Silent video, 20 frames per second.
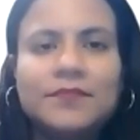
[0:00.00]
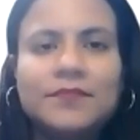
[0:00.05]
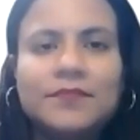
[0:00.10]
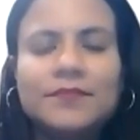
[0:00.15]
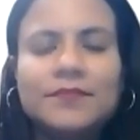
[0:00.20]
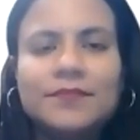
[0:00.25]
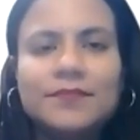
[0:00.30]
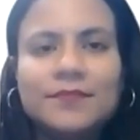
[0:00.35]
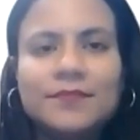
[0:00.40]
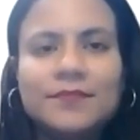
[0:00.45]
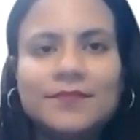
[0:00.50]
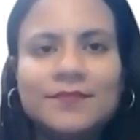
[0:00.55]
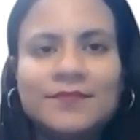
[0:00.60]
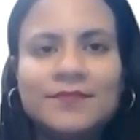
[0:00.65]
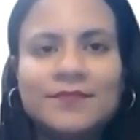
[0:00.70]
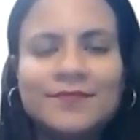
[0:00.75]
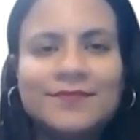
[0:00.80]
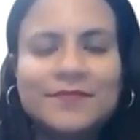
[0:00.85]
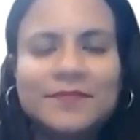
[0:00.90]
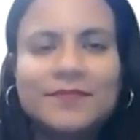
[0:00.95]

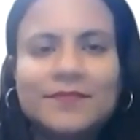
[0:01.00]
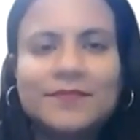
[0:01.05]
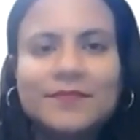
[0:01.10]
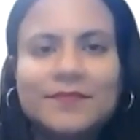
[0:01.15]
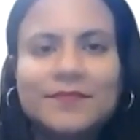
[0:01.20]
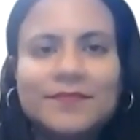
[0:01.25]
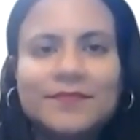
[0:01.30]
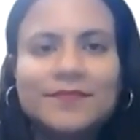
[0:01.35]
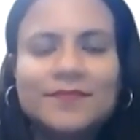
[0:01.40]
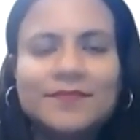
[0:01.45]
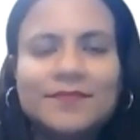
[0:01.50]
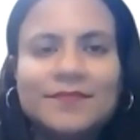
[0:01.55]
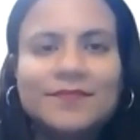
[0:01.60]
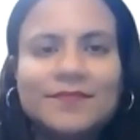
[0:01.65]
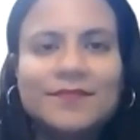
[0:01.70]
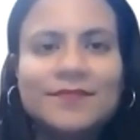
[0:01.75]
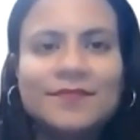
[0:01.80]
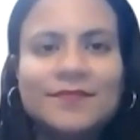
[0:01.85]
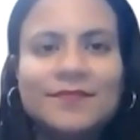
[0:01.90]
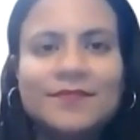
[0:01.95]

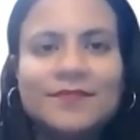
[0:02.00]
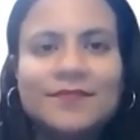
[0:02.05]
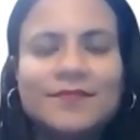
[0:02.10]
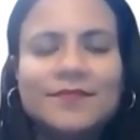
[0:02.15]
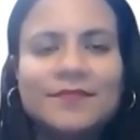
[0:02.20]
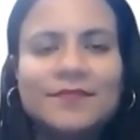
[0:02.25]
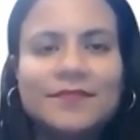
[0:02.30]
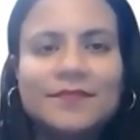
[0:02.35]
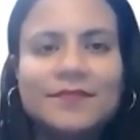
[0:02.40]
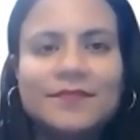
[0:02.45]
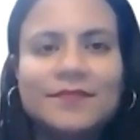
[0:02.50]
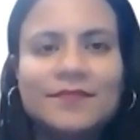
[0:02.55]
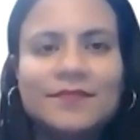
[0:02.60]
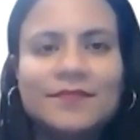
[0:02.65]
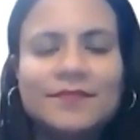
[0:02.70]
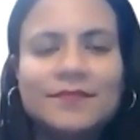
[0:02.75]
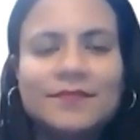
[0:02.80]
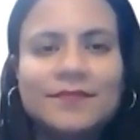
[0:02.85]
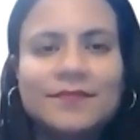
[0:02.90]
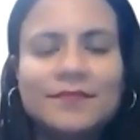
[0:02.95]

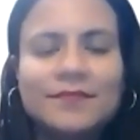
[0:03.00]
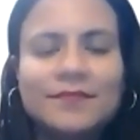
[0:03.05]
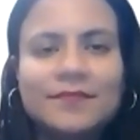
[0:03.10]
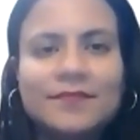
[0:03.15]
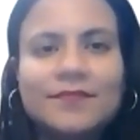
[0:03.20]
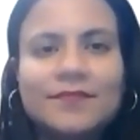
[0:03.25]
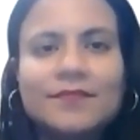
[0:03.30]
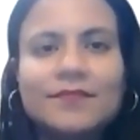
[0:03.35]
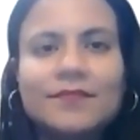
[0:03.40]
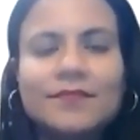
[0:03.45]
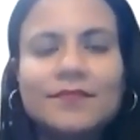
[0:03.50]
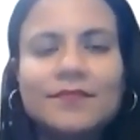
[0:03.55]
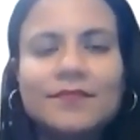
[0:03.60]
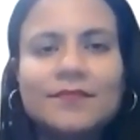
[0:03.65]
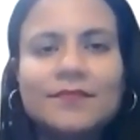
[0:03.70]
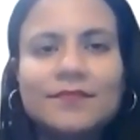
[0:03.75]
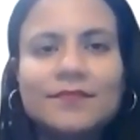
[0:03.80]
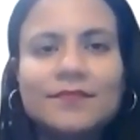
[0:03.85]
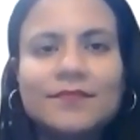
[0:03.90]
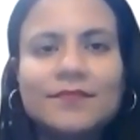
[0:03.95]

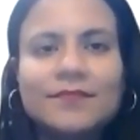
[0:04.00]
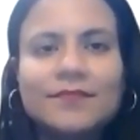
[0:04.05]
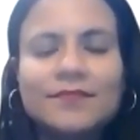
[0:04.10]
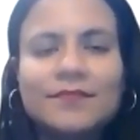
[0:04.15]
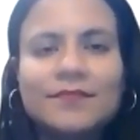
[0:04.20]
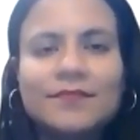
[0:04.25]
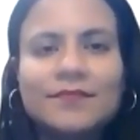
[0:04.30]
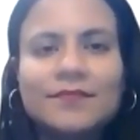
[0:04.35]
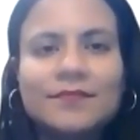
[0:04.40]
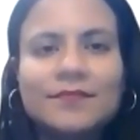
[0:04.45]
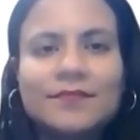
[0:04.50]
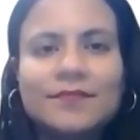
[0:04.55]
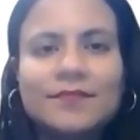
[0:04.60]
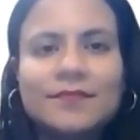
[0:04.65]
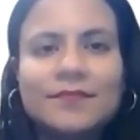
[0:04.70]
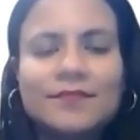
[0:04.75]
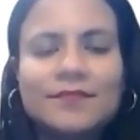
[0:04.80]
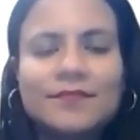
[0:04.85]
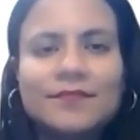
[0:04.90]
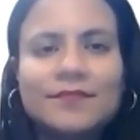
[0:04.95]

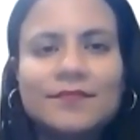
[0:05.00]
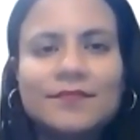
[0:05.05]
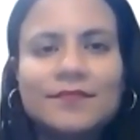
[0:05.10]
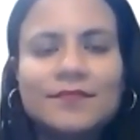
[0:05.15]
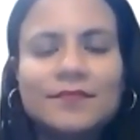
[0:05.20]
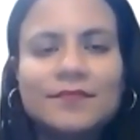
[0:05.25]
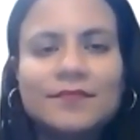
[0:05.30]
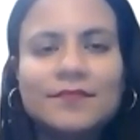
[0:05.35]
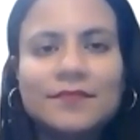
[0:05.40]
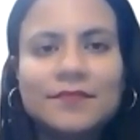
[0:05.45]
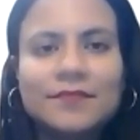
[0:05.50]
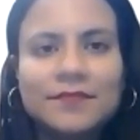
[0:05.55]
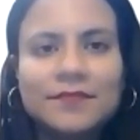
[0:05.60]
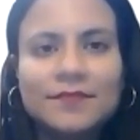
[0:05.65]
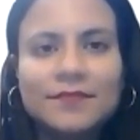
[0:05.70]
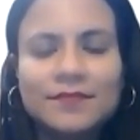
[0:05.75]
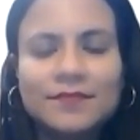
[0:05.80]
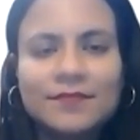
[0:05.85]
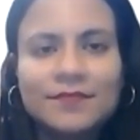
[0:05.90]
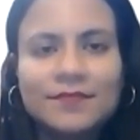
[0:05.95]

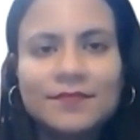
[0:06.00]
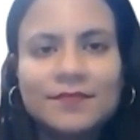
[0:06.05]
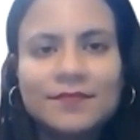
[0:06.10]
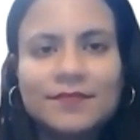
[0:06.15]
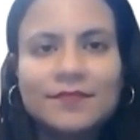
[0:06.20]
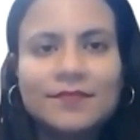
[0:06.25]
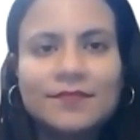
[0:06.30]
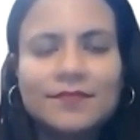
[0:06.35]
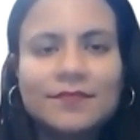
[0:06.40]
[no speech]